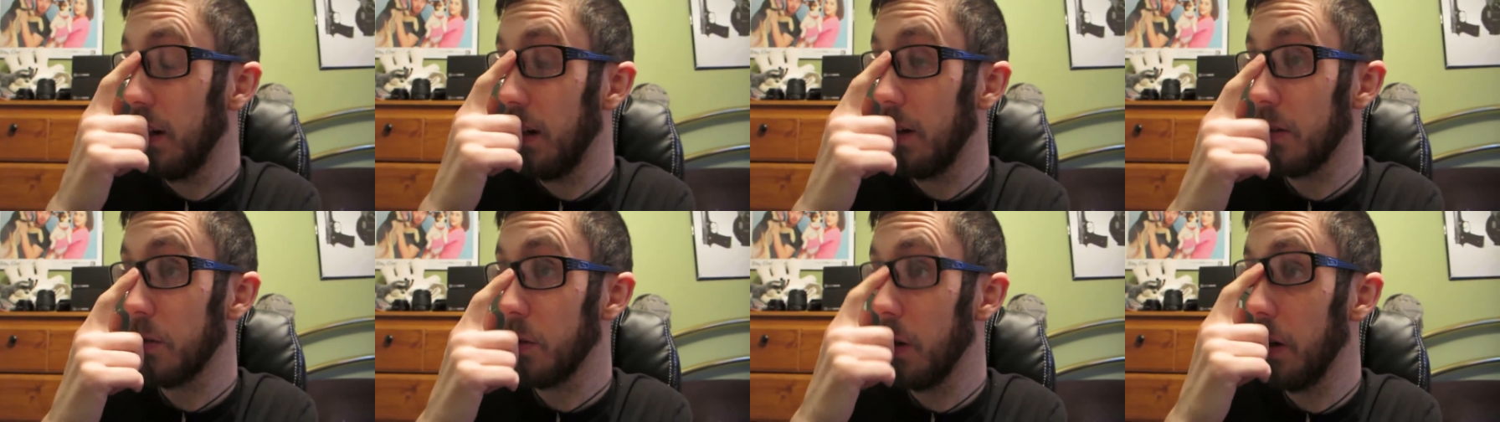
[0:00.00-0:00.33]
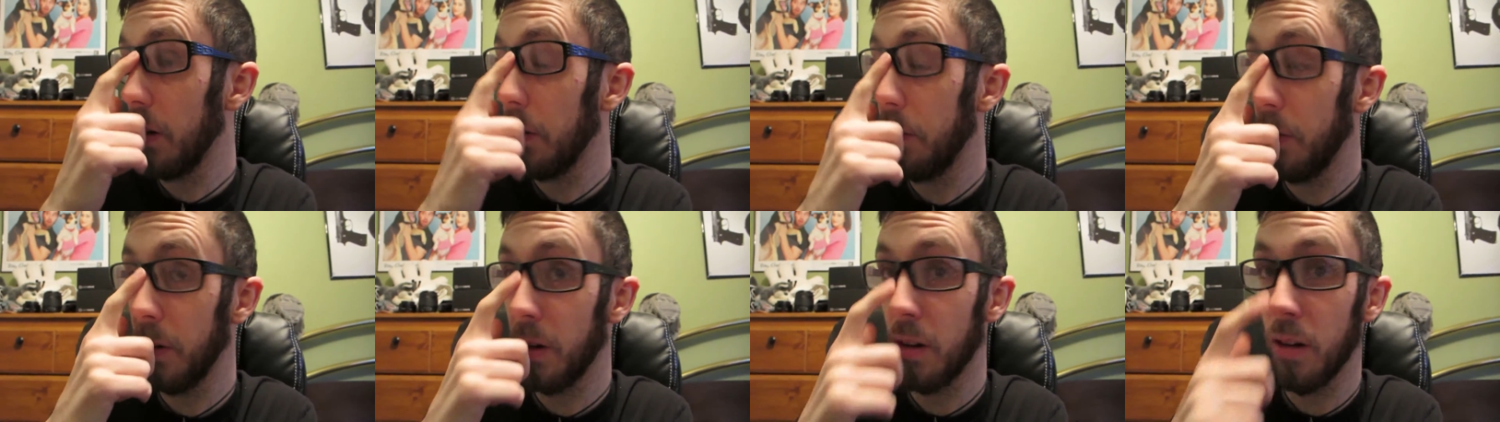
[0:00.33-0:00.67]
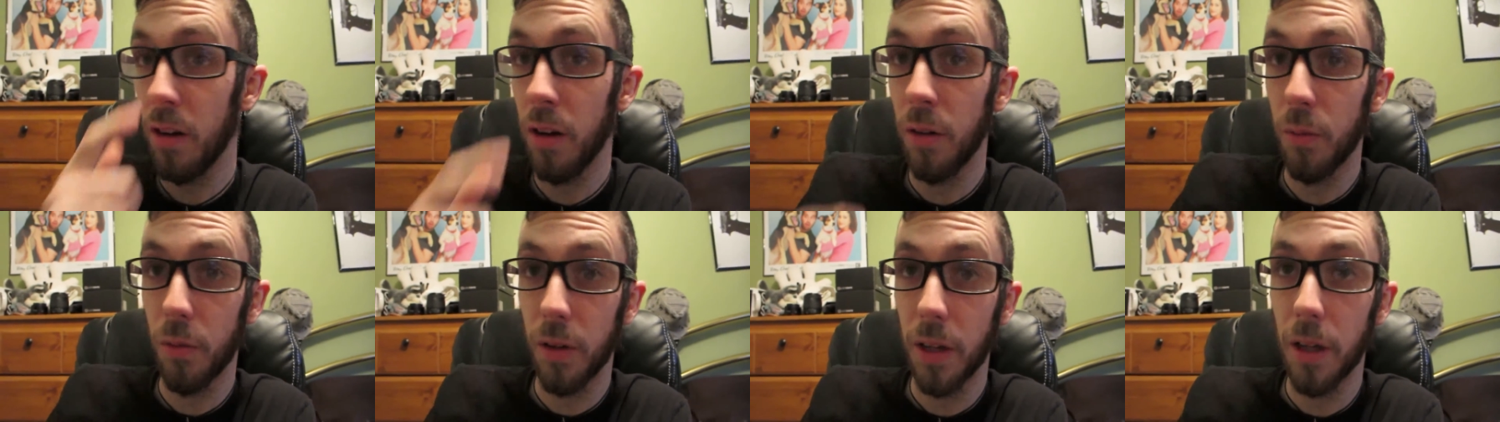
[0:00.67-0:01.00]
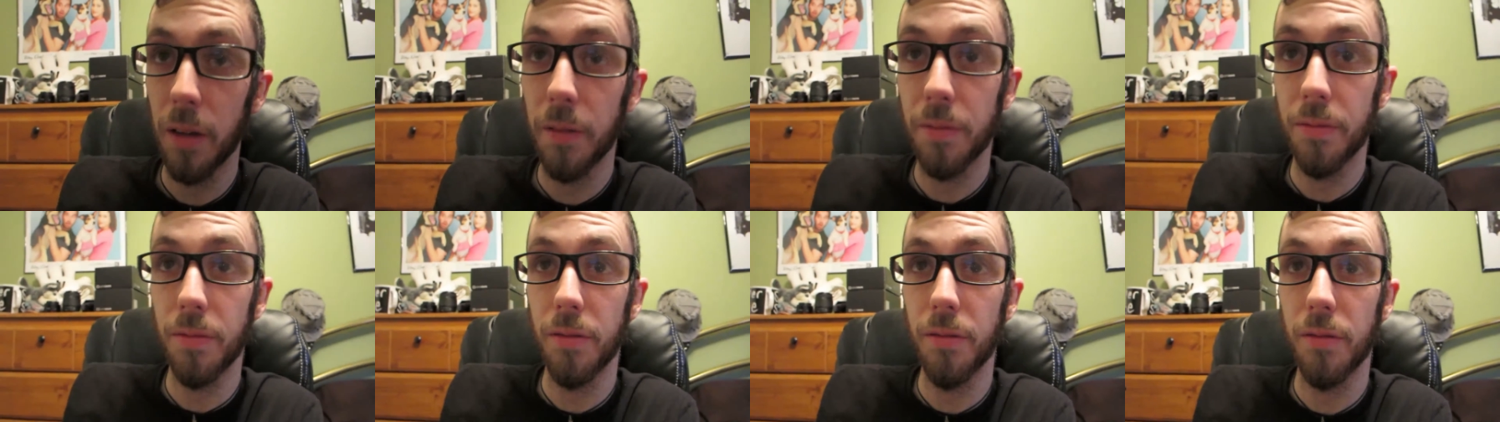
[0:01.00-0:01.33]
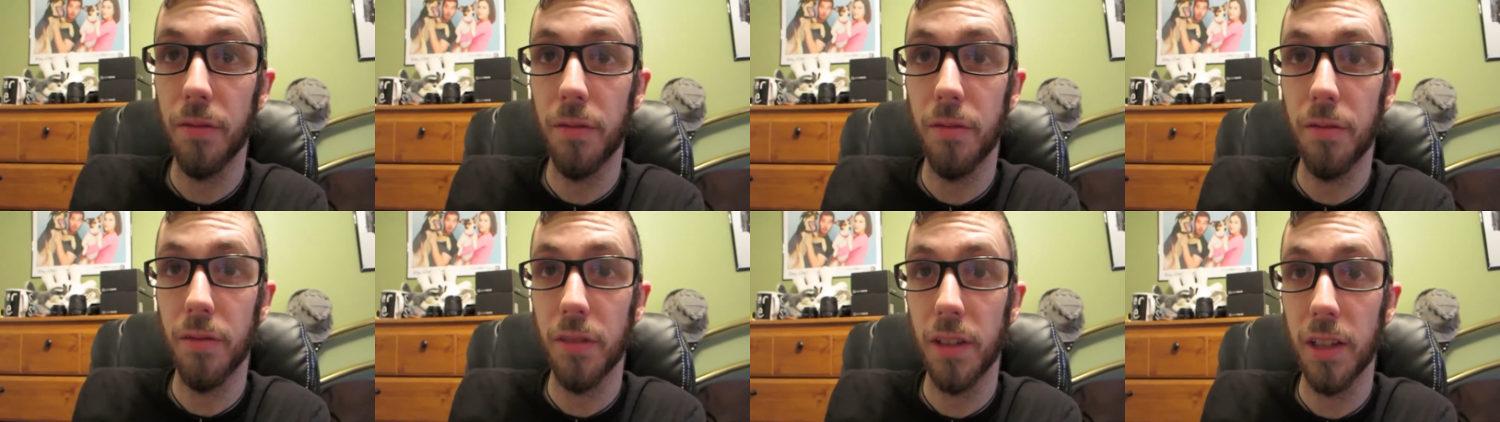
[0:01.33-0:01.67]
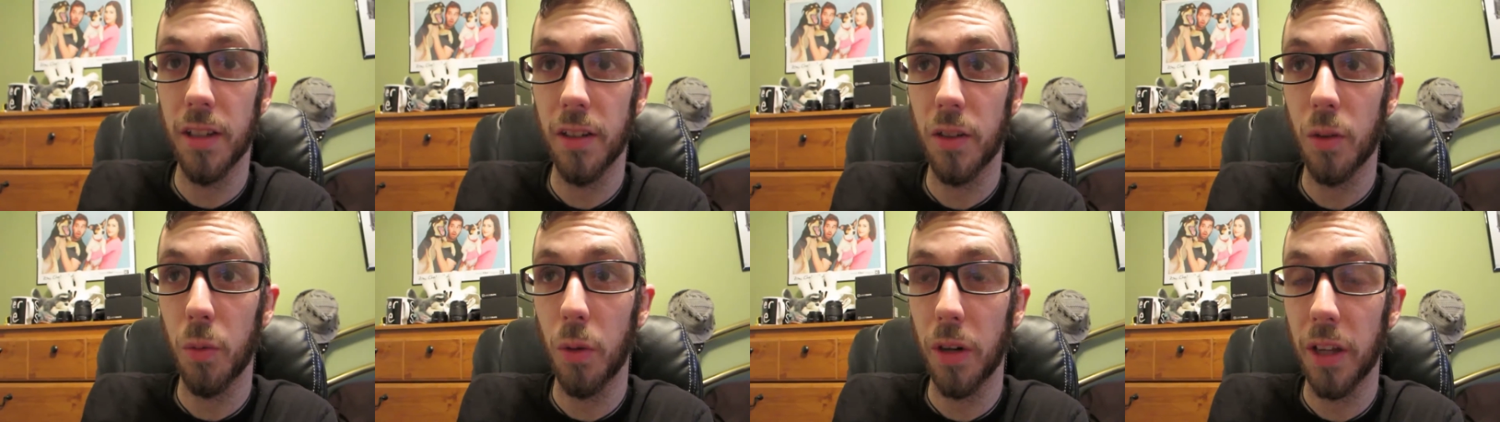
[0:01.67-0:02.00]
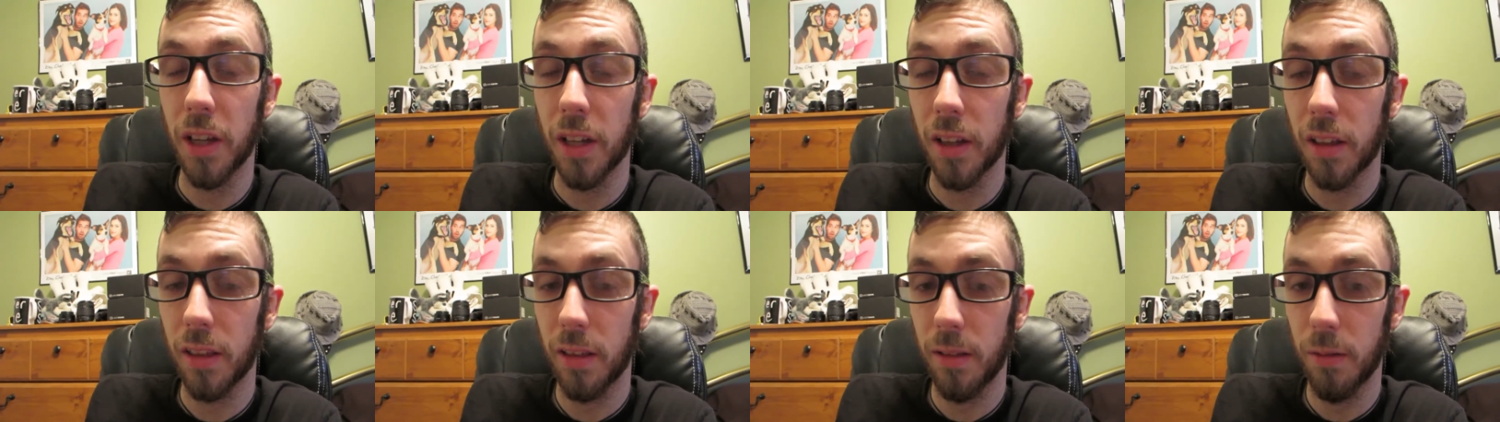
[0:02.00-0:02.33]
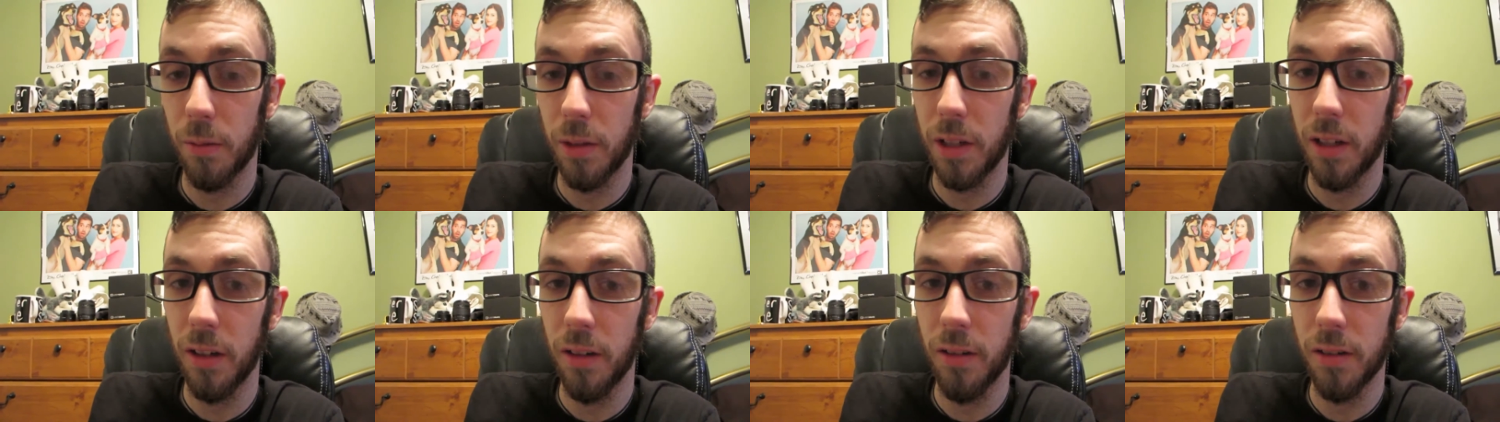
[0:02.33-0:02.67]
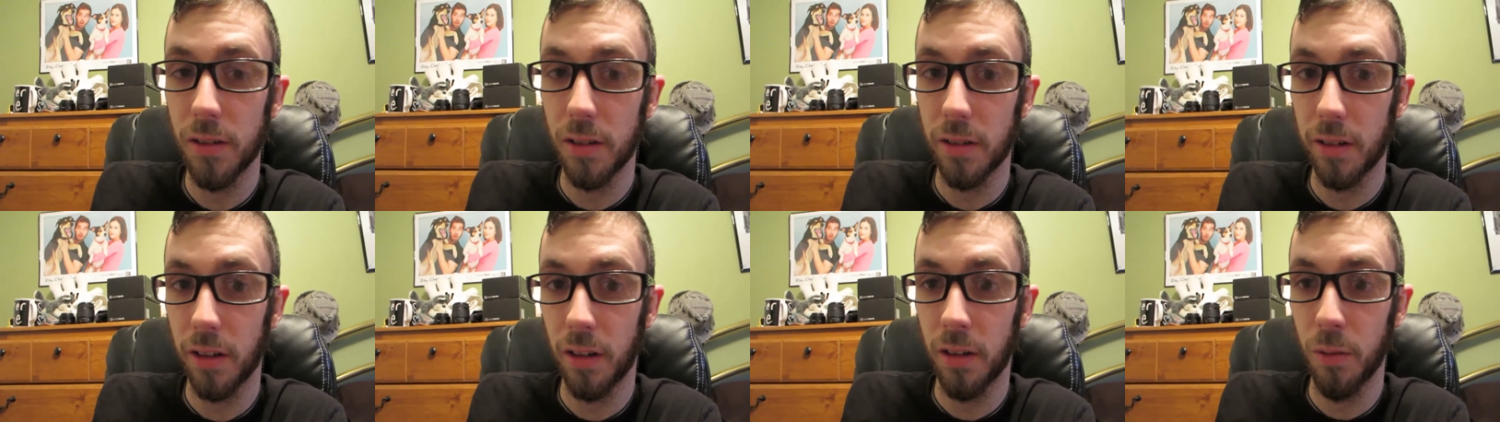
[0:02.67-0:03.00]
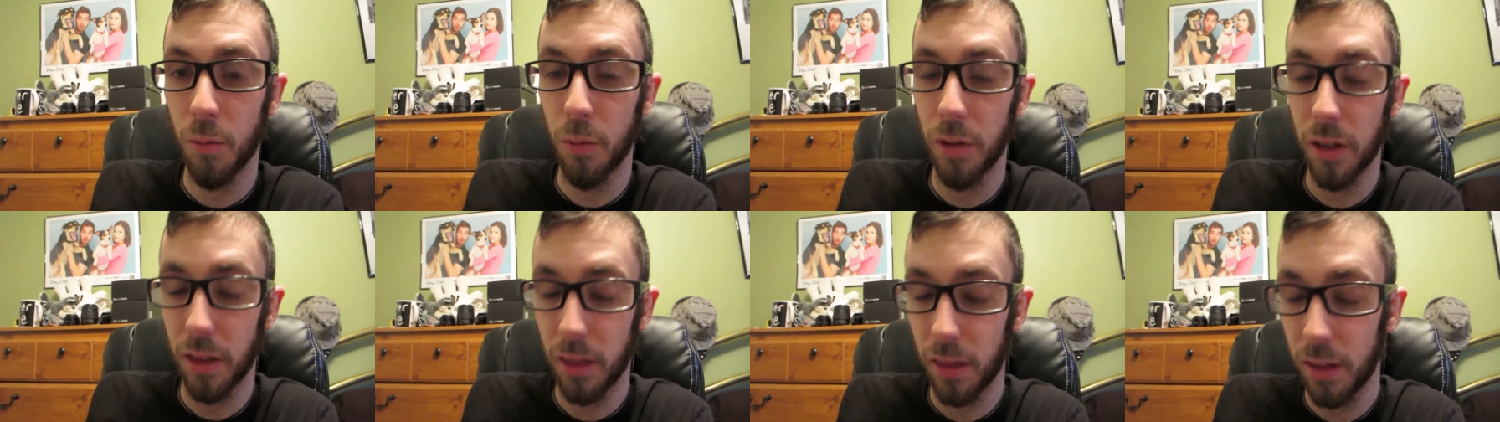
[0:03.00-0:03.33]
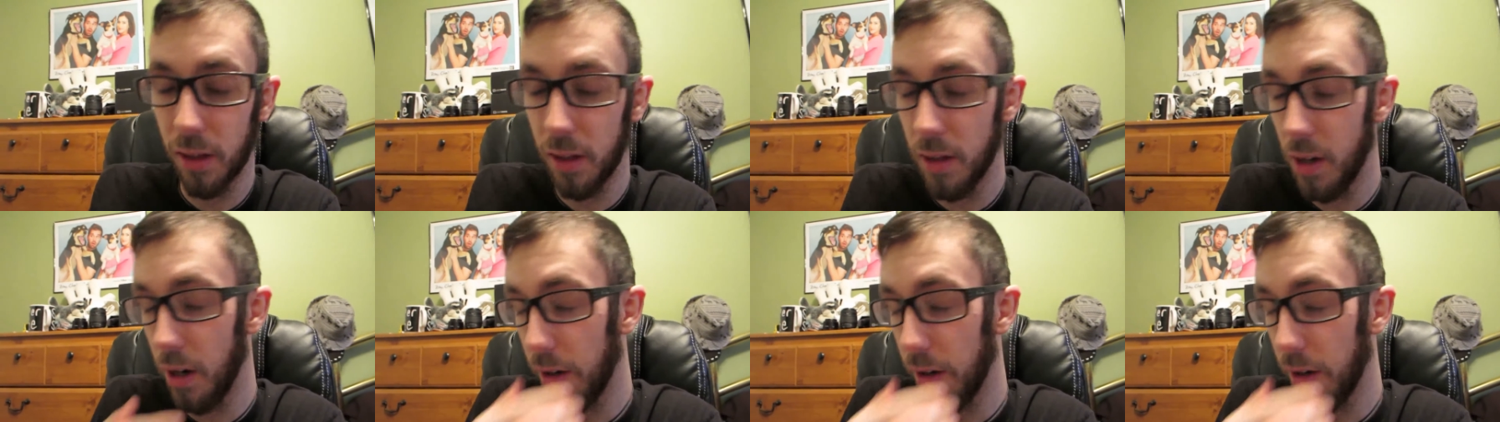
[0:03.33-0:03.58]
trying to figure out if the 20th we can do something with the